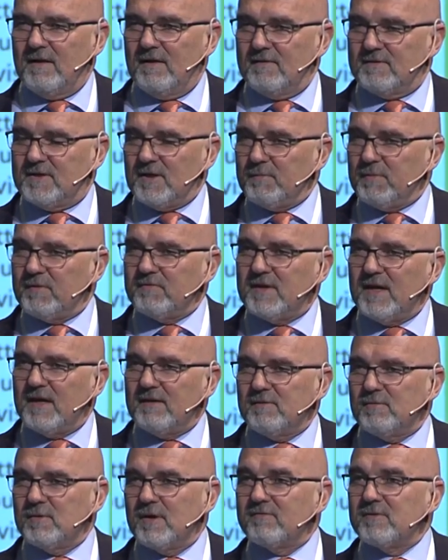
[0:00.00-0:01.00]
On top of
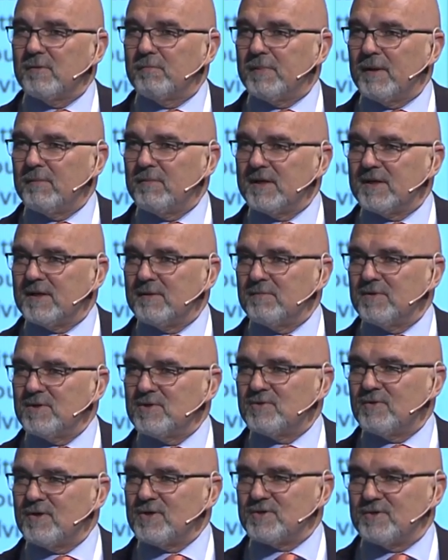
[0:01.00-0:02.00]
that, you have the public
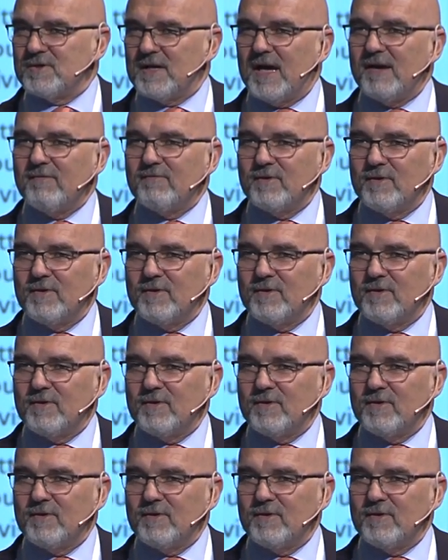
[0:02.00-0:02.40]
administration. I've